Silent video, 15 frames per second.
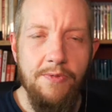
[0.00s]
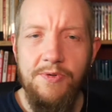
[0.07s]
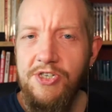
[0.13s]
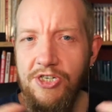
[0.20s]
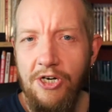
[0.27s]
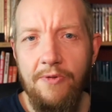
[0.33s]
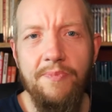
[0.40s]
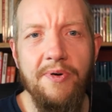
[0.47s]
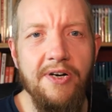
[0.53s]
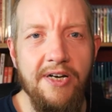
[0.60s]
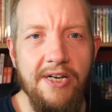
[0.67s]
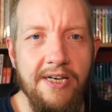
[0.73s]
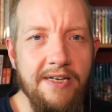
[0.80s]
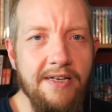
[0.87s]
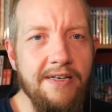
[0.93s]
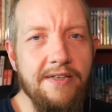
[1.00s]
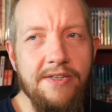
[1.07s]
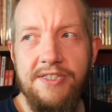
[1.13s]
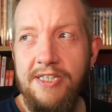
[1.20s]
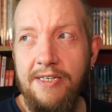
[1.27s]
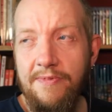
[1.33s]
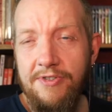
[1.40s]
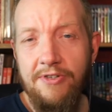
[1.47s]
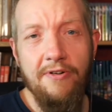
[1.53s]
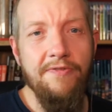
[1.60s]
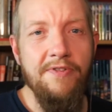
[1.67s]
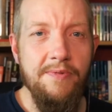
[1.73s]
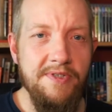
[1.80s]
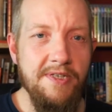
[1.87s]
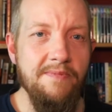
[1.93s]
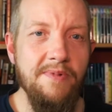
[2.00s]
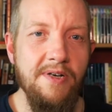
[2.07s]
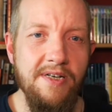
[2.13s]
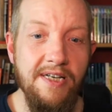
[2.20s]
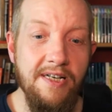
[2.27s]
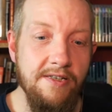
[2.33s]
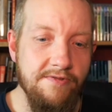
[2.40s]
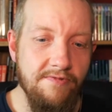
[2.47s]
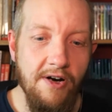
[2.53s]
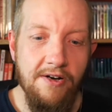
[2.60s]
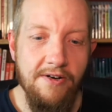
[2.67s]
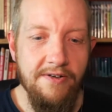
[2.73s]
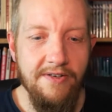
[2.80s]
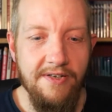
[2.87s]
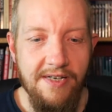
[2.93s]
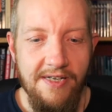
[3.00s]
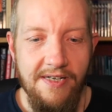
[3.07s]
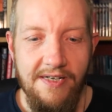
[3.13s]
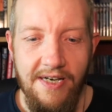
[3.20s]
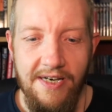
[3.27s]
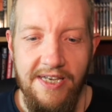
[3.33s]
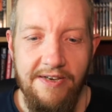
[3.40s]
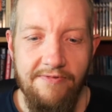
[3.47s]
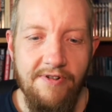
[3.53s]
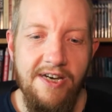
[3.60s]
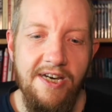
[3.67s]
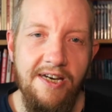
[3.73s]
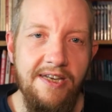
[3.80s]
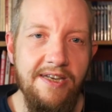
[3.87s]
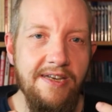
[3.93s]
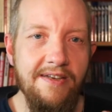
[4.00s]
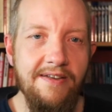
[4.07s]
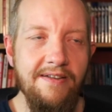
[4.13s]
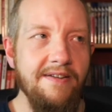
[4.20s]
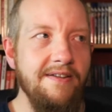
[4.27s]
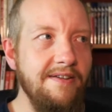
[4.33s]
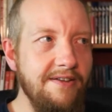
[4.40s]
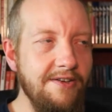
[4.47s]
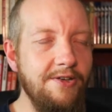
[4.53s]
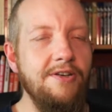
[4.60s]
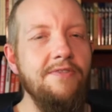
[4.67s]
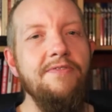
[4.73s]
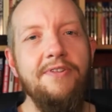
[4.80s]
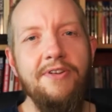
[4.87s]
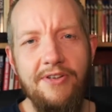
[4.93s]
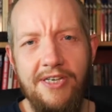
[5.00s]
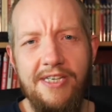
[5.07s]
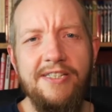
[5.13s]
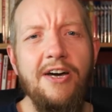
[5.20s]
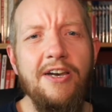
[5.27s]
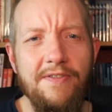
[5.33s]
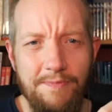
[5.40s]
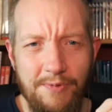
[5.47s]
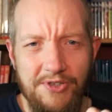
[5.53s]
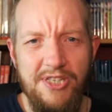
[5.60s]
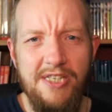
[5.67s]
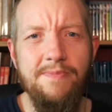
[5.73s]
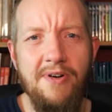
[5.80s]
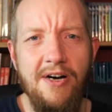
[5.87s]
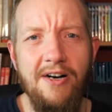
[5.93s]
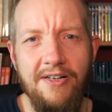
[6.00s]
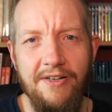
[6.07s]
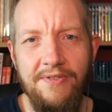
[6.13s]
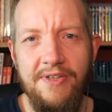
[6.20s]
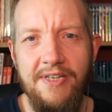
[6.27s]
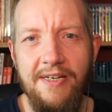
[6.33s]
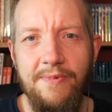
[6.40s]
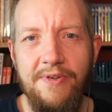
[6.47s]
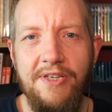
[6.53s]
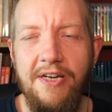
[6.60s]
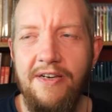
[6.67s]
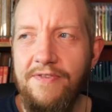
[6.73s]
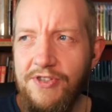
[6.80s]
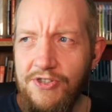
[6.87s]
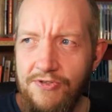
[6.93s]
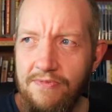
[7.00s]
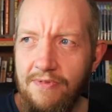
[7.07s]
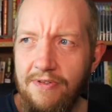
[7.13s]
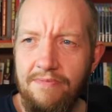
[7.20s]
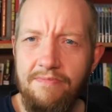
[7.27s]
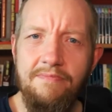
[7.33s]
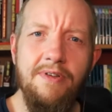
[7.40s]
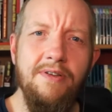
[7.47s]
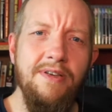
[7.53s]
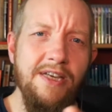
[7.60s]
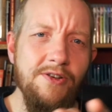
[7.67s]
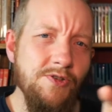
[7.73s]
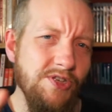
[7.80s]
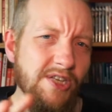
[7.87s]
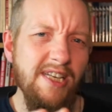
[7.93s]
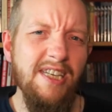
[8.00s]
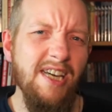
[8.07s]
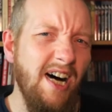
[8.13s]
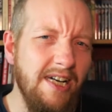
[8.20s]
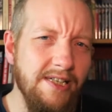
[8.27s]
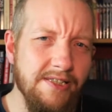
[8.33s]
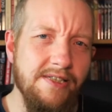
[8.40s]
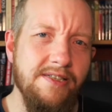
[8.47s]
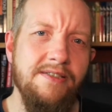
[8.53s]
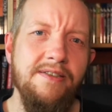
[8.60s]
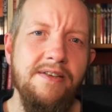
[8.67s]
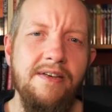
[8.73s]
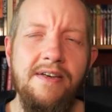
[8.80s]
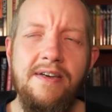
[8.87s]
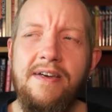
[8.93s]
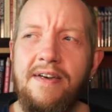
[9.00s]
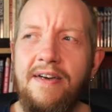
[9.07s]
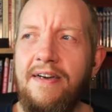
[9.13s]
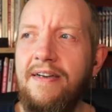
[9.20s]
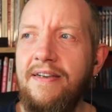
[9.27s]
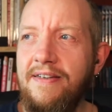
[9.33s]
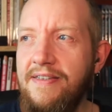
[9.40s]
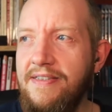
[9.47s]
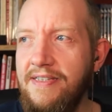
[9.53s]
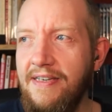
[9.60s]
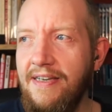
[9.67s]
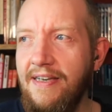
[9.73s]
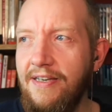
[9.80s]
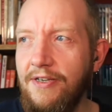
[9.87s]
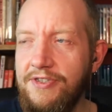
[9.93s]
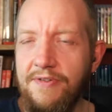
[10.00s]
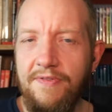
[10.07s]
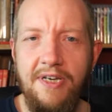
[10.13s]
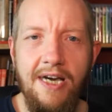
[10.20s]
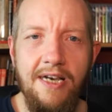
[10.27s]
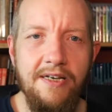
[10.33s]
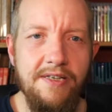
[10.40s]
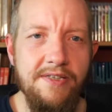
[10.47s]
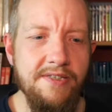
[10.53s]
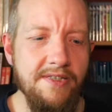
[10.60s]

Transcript: it was shot by the cinematography was done by Nicholas Roeg, and he's kind of puts his mark on there with kind of interesting cuts and lots of colours